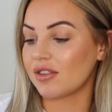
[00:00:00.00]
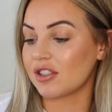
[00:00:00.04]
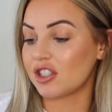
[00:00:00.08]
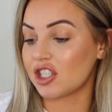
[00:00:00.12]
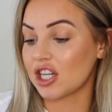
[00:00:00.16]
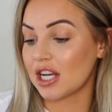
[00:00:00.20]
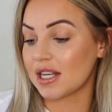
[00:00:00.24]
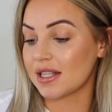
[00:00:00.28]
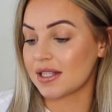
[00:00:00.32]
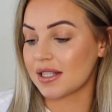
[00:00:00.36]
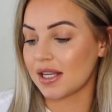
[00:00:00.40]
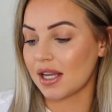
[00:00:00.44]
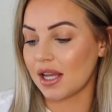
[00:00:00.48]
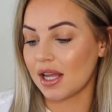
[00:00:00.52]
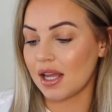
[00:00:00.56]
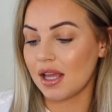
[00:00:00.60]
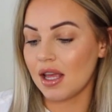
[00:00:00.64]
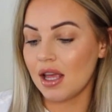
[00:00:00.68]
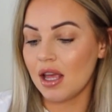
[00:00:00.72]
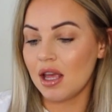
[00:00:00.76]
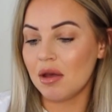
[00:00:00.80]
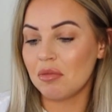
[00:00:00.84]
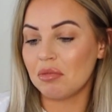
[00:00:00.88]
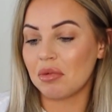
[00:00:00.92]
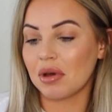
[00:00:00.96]
for Jesse
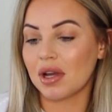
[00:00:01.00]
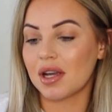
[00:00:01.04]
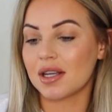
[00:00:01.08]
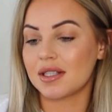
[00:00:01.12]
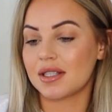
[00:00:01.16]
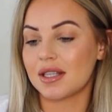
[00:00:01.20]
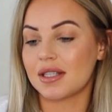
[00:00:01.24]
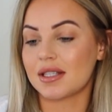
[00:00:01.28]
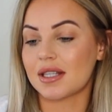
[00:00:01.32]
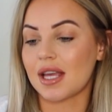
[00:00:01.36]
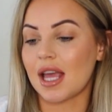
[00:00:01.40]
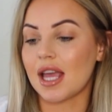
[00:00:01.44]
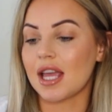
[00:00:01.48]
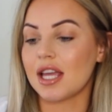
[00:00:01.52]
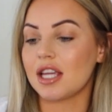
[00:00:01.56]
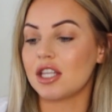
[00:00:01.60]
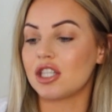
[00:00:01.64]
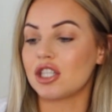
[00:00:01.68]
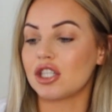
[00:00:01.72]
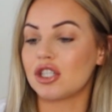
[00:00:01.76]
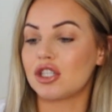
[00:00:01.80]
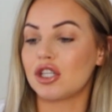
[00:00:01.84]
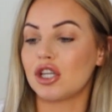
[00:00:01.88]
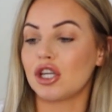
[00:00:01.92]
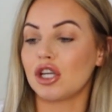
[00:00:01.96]
because it's
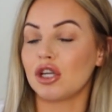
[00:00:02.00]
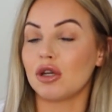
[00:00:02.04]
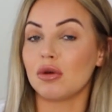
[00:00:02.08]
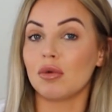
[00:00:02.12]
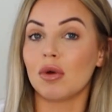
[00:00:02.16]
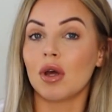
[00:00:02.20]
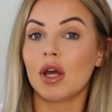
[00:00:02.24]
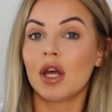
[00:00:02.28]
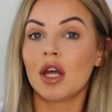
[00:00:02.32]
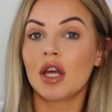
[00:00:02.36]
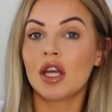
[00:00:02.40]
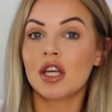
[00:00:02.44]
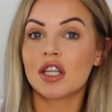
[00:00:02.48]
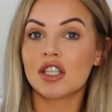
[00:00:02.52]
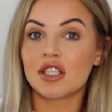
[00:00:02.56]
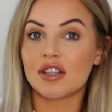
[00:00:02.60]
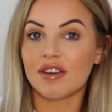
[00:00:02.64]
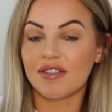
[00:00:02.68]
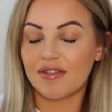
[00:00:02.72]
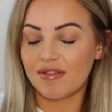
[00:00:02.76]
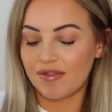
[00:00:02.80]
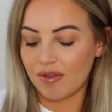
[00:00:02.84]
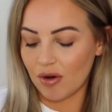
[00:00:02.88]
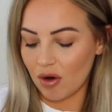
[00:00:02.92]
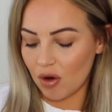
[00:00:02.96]
age 2
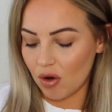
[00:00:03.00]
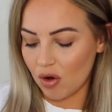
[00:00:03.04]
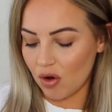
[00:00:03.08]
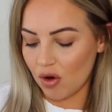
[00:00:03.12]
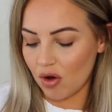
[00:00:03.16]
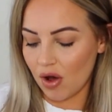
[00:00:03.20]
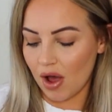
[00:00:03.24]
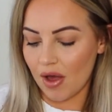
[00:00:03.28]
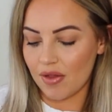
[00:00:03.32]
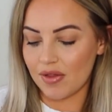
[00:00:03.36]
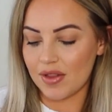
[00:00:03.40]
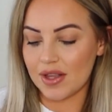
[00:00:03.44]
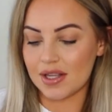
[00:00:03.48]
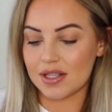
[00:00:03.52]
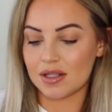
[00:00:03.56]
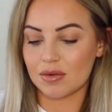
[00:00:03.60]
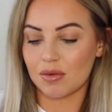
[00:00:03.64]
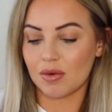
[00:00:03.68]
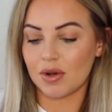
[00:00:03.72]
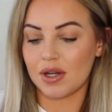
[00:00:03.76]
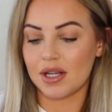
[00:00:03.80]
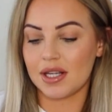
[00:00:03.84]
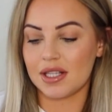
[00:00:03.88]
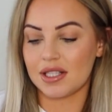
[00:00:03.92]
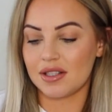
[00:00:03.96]
to 4. And this
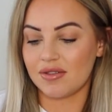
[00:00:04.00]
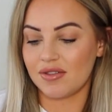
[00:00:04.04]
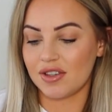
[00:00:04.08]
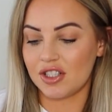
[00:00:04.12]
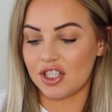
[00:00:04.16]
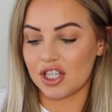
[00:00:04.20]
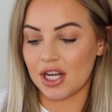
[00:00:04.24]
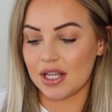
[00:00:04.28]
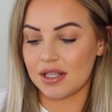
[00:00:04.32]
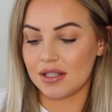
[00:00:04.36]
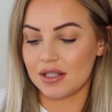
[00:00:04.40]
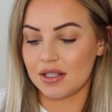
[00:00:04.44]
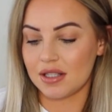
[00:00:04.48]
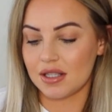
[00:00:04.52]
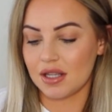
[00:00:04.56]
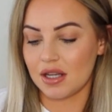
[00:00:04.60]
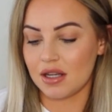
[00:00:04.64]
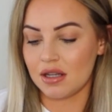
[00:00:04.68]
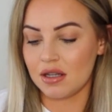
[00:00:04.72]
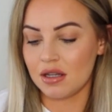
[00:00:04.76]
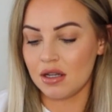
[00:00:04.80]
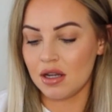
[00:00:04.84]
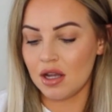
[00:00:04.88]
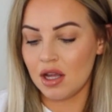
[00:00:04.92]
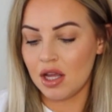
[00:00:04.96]
one is for
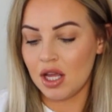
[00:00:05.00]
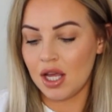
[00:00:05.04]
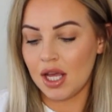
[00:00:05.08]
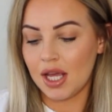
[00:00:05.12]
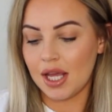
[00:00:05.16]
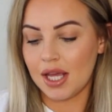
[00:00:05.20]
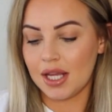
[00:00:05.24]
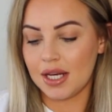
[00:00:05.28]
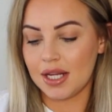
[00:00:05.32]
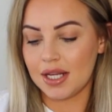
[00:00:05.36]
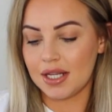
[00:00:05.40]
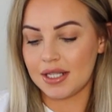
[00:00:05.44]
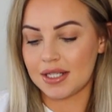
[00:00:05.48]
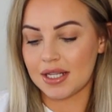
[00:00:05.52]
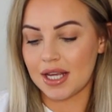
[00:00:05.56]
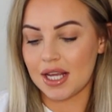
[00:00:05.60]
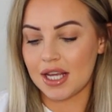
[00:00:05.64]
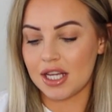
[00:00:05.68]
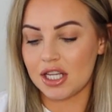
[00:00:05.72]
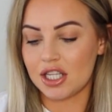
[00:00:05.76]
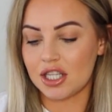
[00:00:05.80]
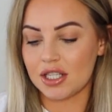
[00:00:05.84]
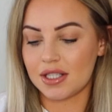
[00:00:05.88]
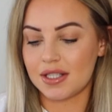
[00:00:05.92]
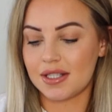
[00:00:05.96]
Jensen and it is
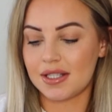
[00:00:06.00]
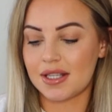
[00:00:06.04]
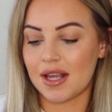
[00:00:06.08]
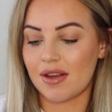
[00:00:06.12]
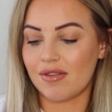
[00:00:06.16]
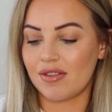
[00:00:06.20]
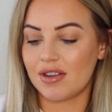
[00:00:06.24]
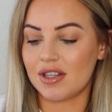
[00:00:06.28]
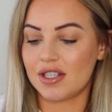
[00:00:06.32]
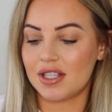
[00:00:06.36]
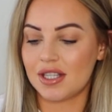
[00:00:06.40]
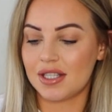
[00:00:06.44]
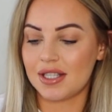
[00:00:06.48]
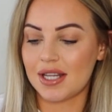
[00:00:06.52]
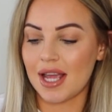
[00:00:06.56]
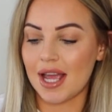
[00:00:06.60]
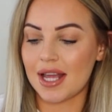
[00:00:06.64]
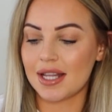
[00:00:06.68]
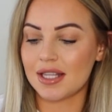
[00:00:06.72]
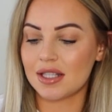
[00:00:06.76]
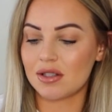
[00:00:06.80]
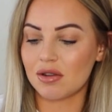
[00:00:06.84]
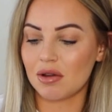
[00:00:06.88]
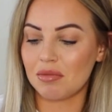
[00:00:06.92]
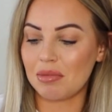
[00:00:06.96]
age 7 to
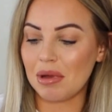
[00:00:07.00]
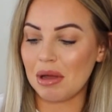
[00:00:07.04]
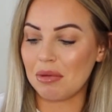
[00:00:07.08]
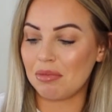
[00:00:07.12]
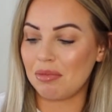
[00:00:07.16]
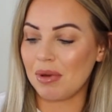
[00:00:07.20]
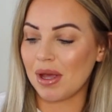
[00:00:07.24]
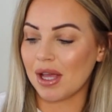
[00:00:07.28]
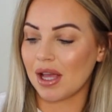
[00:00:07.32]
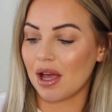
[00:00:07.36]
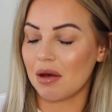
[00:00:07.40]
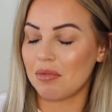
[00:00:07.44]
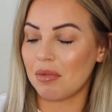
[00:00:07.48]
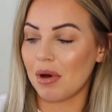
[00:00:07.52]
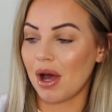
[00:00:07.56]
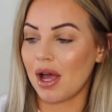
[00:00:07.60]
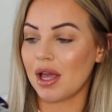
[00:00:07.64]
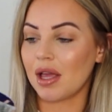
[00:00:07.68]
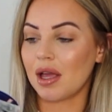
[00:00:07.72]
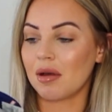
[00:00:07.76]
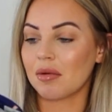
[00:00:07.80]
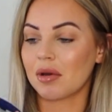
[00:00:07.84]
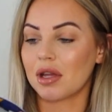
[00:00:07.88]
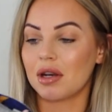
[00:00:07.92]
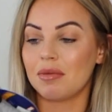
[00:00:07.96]
10. So a bit bigger, but
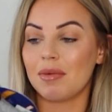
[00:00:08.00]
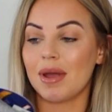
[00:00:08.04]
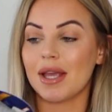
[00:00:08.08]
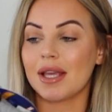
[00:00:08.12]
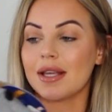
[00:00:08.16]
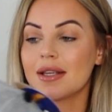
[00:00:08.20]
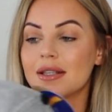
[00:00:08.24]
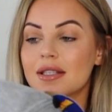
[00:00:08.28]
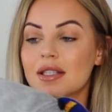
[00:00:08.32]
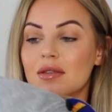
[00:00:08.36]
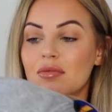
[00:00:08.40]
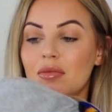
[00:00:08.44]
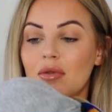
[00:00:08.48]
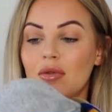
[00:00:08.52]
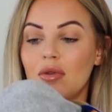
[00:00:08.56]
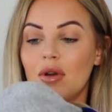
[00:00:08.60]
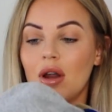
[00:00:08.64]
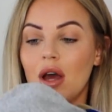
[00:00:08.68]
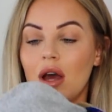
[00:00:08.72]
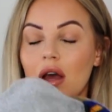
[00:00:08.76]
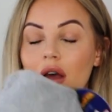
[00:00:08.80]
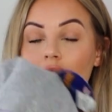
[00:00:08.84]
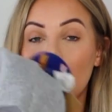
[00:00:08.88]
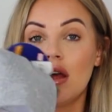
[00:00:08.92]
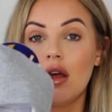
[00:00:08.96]
I am gonna make it
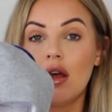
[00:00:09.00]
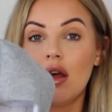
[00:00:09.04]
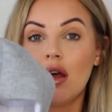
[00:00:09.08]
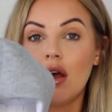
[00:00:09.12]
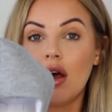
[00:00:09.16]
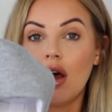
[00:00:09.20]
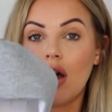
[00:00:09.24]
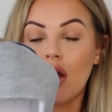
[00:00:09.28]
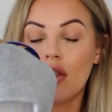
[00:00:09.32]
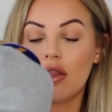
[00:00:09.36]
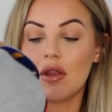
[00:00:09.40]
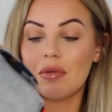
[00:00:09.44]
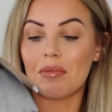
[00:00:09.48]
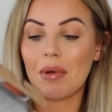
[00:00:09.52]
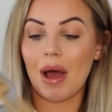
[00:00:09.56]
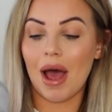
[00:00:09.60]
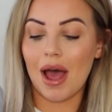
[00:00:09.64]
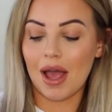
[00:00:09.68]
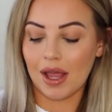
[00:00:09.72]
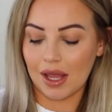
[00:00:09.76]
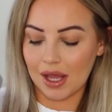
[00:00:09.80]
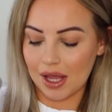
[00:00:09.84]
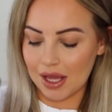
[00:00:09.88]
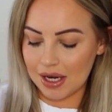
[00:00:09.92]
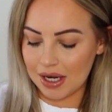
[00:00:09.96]
smaller on the
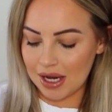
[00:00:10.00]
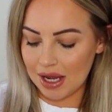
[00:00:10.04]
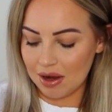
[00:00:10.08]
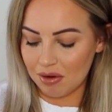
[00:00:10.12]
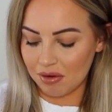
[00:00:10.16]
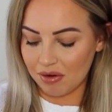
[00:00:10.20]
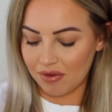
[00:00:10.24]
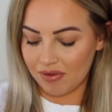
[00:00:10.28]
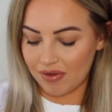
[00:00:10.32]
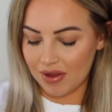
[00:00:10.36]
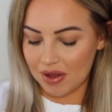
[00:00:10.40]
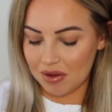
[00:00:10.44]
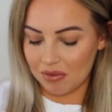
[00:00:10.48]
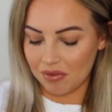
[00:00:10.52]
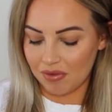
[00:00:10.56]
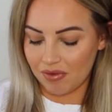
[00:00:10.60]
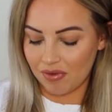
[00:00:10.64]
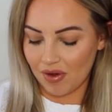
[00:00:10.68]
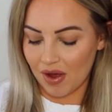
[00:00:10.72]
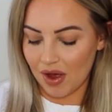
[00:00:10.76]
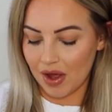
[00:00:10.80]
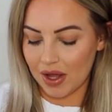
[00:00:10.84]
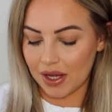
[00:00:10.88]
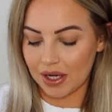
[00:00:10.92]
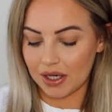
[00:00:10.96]
back and it will fit them
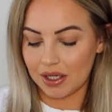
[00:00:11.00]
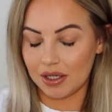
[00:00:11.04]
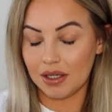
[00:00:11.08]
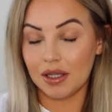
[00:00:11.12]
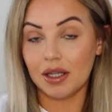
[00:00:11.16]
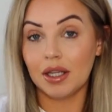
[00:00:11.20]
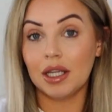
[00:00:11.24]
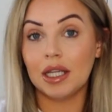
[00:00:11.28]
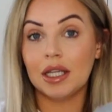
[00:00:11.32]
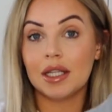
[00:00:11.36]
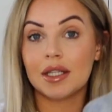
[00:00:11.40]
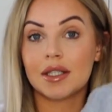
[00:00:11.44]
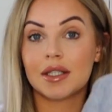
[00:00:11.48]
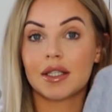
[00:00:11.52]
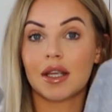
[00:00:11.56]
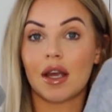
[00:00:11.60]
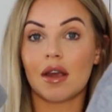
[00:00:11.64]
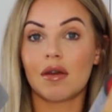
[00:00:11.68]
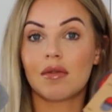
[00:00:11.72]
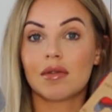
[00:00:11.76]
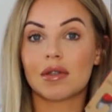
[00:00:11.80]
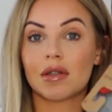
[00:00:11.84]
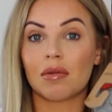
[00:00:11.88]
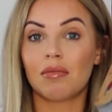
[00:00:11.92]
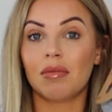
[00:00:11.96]
fine.
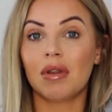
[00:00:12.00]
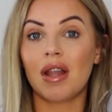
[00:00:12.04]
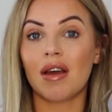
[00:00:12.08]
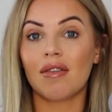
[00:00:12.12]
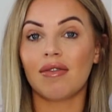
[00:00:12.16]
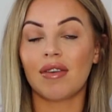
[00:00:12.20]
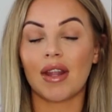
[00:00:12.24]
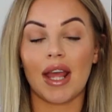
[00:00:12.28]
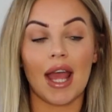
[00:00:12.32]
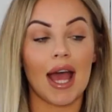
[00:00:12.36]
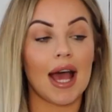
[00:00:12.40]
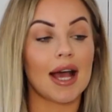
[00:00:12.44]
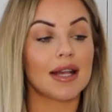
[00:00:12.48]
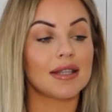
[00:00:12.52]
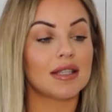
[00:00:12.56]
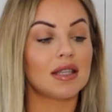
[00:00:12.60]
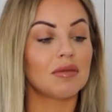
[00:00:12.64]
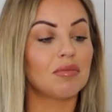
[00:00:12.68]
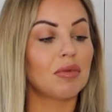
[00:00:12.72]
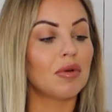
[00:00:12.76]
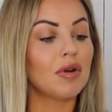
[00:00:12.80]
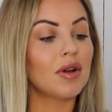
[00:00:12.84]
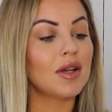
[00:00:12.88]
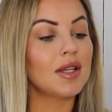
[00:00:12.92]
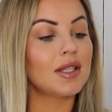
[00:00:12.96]
So some lovely hats.
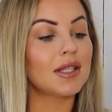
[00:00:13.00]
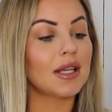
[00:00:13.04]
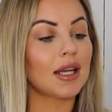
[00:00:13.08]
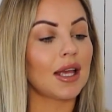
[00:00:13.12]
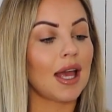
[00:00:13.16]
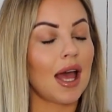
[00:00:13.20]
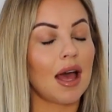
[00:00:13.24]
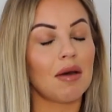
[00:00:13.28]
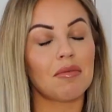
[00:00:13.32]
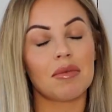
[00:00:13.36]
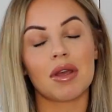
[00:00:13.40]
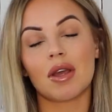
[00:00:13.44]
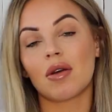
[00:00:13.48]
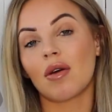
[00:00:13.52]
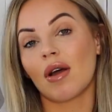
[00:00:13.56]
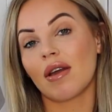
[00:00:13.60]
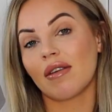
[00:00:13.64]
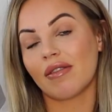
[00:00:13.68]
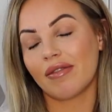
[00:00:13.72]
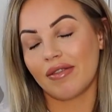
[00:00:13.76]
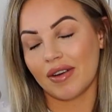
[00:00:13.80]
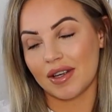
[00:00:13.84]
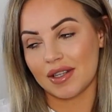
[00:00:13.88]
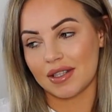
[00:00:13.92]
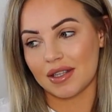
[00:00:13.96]
The boys can be
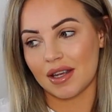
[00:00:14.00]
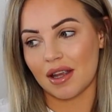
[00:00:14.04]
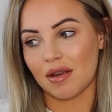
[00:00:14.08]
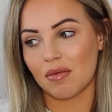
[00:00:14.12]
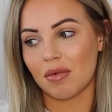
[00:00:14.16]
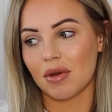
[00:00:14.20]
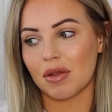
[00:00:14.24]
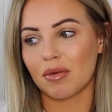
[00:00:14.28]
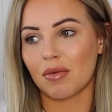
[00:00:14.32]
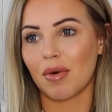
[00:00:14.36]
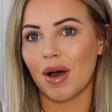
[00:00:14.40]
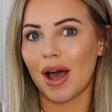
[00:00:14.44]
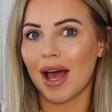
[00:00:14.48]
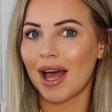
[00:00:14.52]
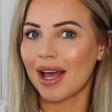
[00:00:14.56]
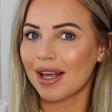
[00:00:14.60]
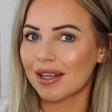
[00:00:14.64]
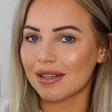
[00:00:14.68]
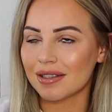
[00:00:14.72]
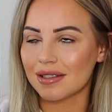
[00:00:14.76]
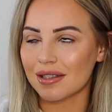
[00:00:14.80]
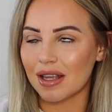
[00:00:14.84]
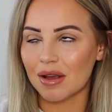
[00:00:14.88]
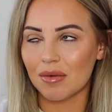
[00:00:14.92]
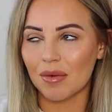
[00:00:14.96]
quite fussy with what
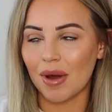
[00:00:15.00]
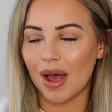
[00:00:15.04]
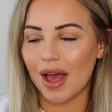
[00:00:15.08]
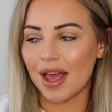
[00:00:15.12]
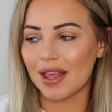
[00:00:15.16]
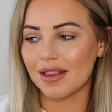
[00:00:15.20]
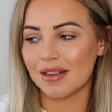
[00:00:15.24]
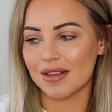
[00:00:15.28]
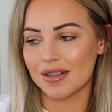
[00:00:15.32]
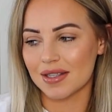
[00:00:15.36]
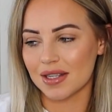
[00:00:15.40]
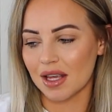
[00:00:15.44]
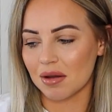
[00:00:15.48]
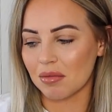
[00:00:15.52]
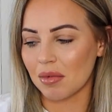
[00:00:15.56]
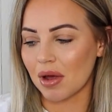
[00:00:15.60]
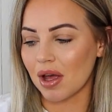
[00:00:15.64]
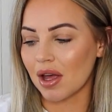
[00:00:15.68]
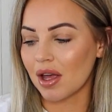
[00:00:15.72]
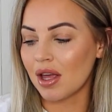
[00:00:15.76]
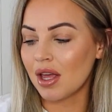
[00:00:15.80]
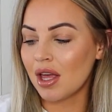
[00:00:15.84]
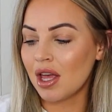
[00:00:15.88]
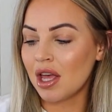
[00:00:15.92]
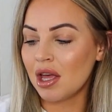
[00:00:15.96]
hats they wear in the
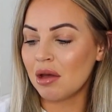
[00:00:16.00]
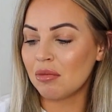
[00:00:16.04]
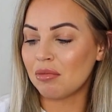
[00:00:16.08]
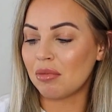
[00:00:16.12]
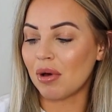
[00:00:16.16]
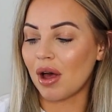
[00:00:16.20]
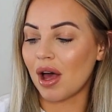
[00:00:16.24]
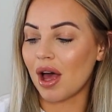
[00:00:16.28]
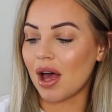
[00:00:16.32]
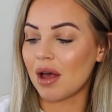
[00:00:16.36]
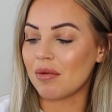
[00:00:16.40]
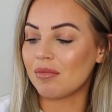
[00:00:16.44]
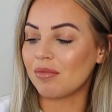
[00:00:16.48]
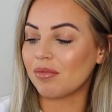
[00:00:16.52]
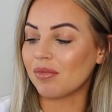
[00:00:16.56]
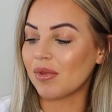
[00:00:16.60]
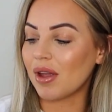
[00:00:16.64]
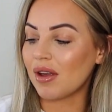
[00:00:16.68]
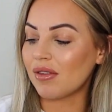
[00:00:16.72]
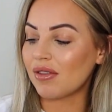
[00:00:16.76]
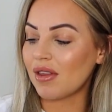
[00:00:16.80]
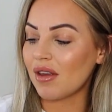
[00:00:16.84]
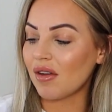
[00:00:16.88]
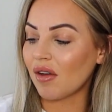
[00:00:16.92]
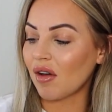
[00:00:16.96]
summer. But
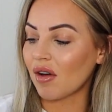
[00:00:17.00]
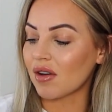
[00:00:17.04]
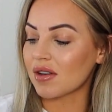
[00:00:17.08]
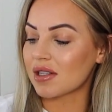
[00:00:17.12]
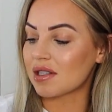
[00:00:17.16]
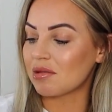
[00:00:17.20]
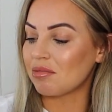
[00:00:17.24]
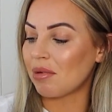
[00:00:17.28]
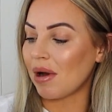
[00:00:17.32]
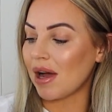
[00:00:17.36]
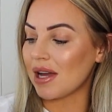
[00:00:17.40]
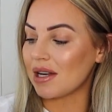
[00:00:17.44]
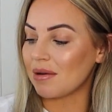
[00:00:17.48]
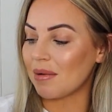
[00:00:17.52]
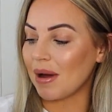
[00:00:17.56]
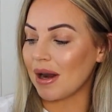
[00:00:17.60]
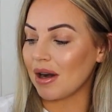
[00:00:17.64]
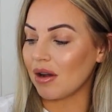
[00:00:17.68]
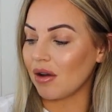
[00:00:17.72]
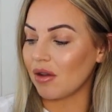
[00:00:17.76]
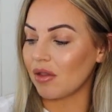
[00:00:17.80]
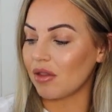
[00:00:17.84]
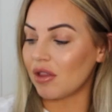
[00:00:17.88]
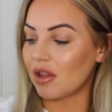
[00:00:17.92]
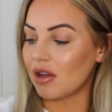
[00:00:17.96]
if they've got a
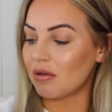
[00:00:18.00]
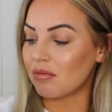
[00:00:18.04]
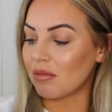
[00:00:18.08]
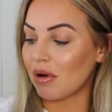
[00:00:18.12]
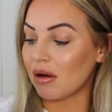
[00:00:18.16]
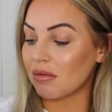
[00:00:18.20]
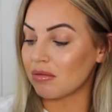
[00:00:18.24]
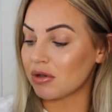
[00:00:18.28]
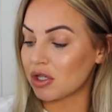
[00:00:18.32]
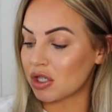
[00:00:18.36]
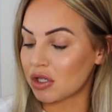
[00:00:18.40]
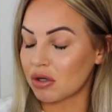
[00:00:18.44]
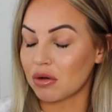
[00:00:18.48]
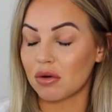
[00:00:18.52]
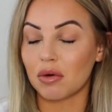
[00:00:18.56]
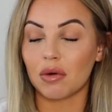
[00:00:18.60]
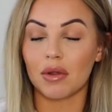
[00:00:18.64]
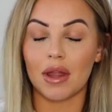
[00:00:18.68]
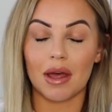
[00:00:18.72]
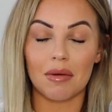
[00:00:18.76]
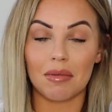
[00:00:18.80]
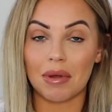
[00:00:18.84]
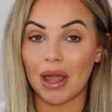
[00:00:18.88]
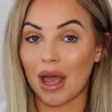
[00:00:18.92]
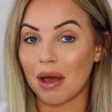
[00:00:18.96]
Spider-Man on them, I'm
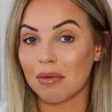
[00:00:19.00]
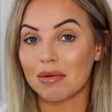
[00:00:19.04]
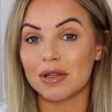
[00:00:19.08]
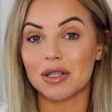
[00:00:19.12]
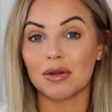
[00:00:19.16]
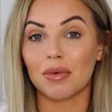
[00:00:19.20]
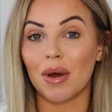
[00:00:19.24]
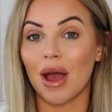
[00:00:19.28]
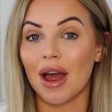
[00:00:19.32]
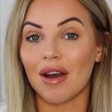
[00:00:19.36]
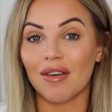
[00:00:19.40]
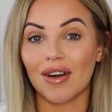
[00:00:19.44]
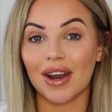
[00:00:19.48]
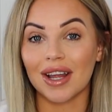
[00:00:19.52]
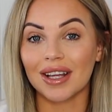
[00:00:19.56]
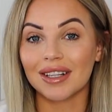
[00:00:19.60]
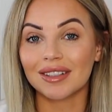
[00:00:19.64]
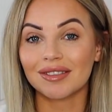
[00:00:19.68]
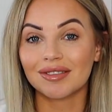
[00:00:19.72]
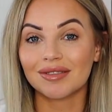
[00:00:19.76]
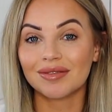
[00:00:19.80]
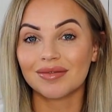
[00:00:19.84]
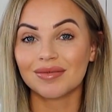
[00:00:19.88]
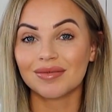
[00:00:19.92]
sure they'll be happy to wear it.